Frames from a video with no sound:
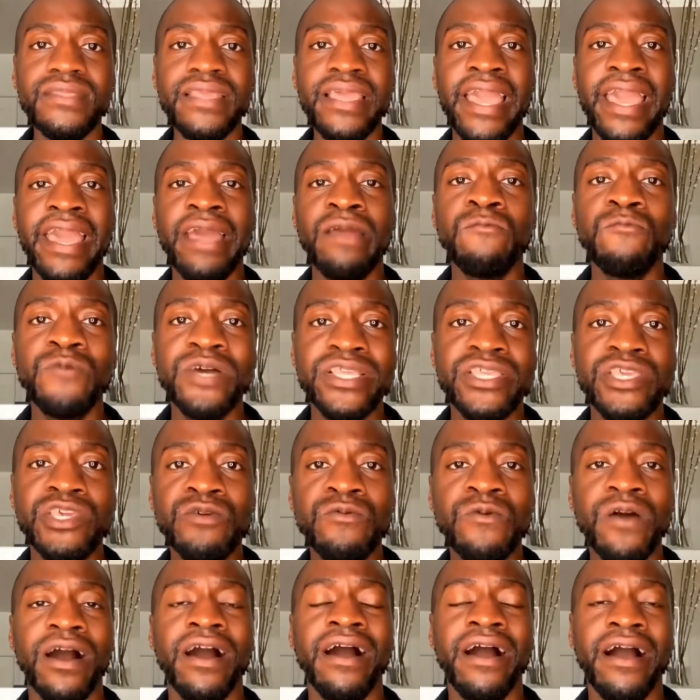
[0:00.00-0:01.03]
And when
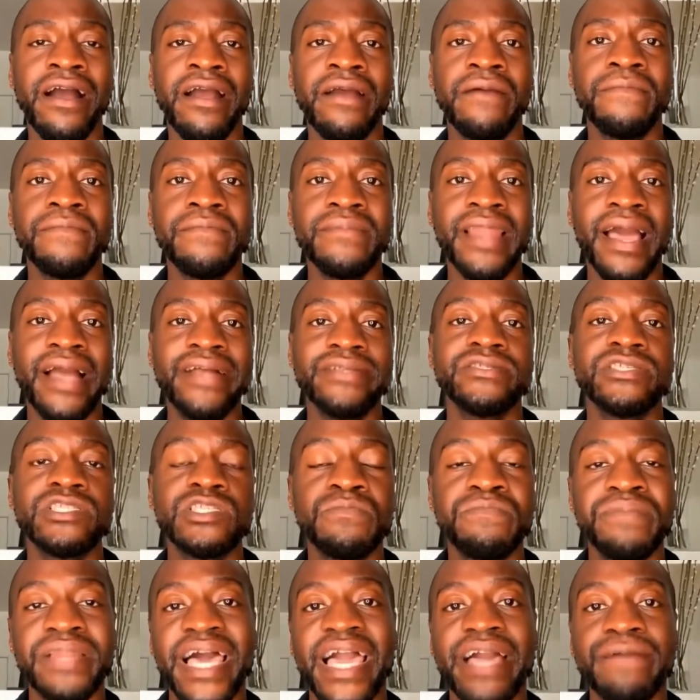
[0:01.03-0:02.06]
you are not
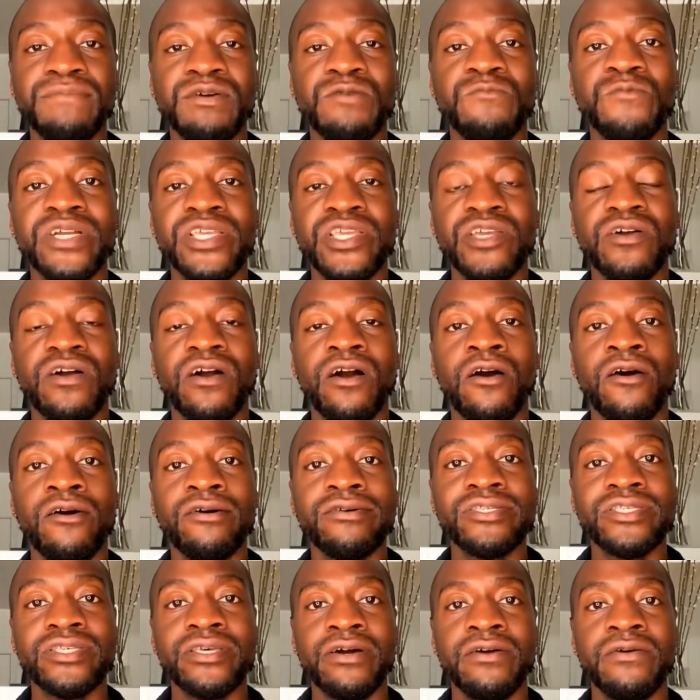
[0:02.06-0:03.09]
just black, but when you're
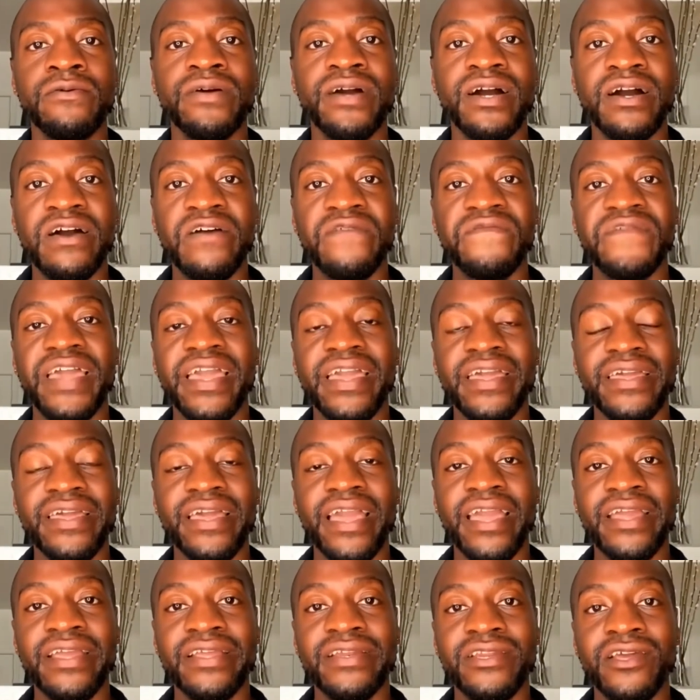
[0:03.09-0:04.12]
also of
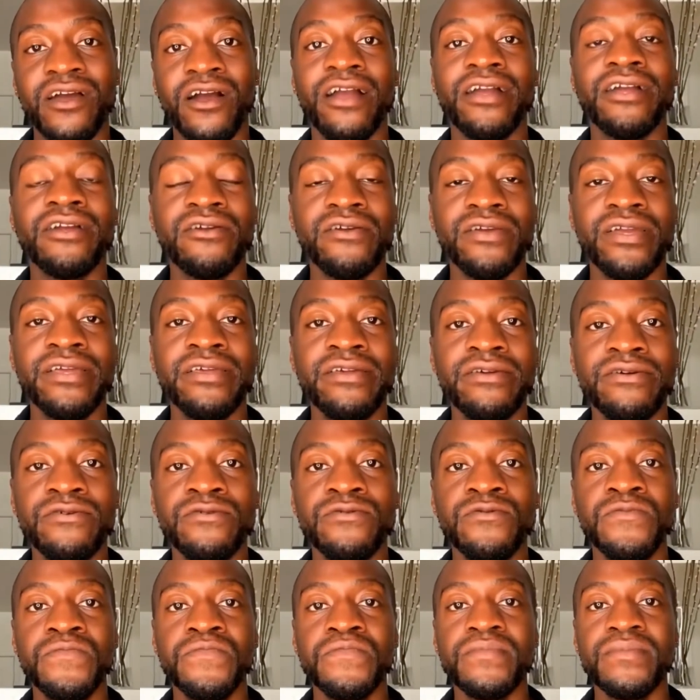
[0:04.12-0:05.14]
a darker
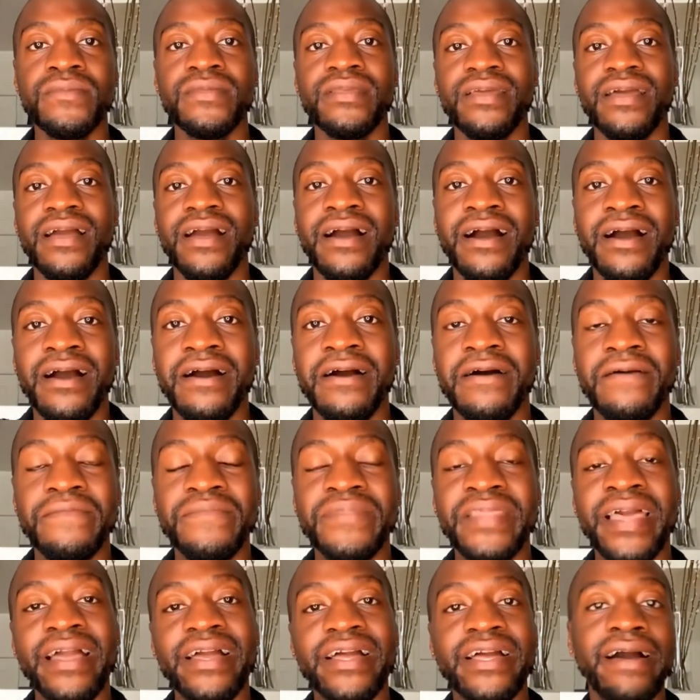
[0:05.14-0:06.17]
hue,
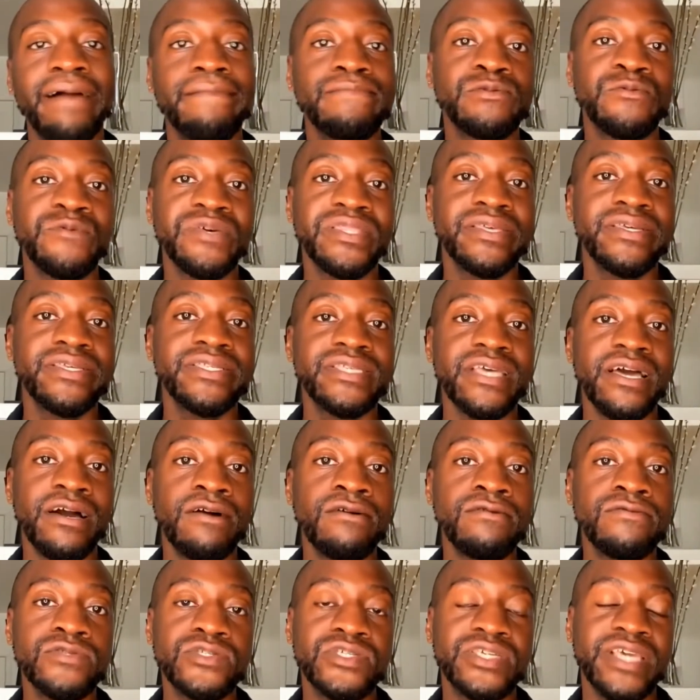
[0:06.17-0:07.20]
that comes with its
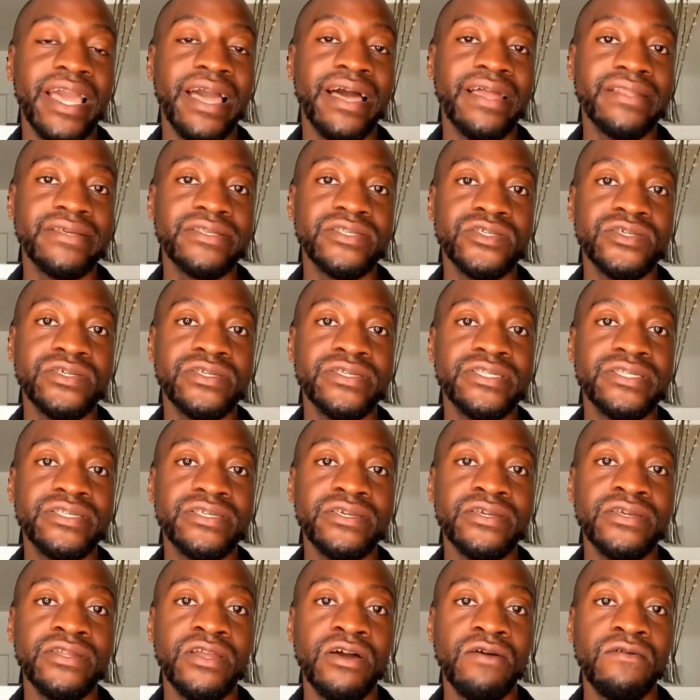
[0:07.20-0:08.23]
own challenges,
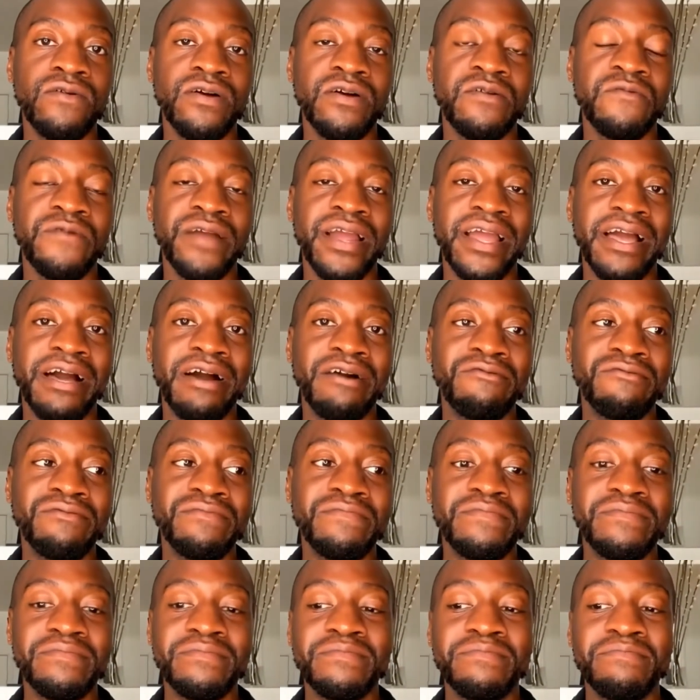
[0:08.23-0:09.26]
around